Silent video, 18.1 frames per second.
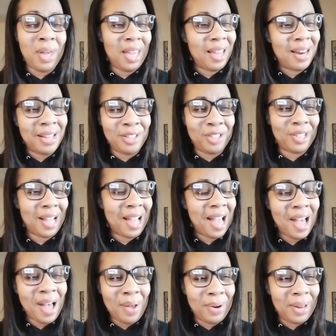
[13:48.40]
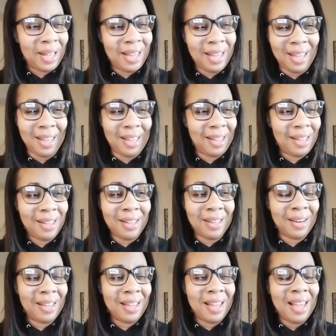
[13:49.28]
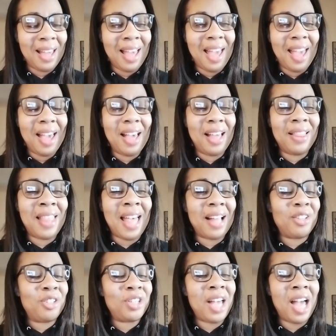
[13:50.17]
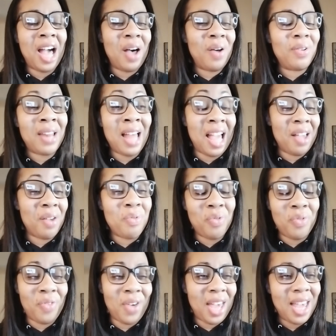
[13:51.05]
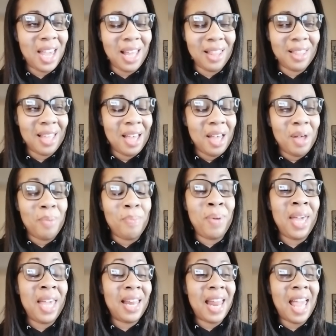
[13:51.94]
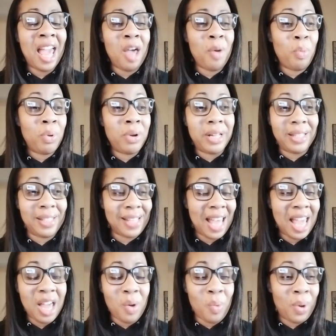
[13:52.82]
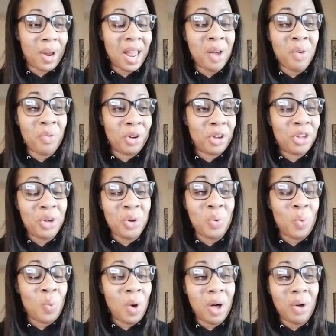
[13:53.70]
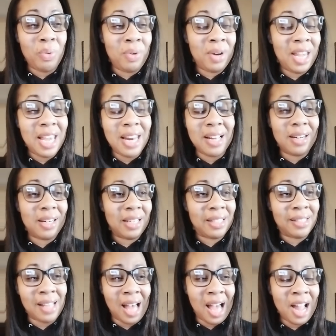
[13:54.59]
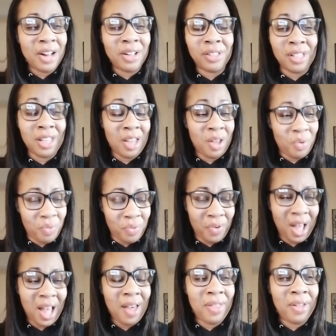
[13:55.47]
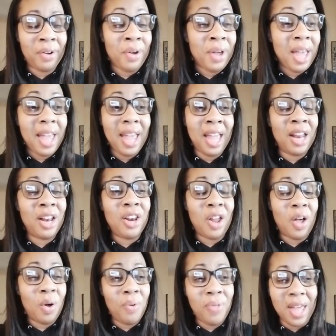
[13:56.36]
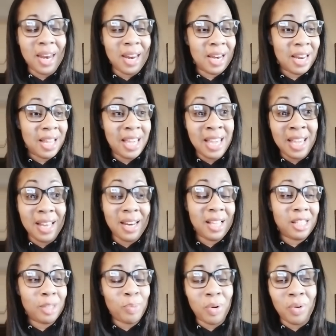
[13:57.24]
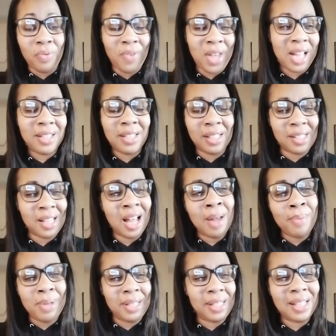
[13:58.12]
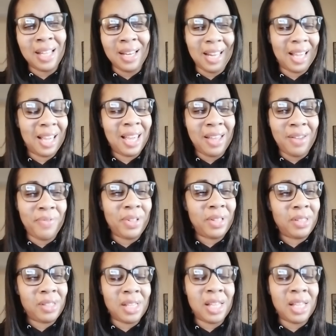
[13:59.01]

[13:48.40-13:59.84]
being a child again. That childlike faith, being able to take whatever you want, need, and desire to your Father and know that in the end, His perfected time, He's going to give it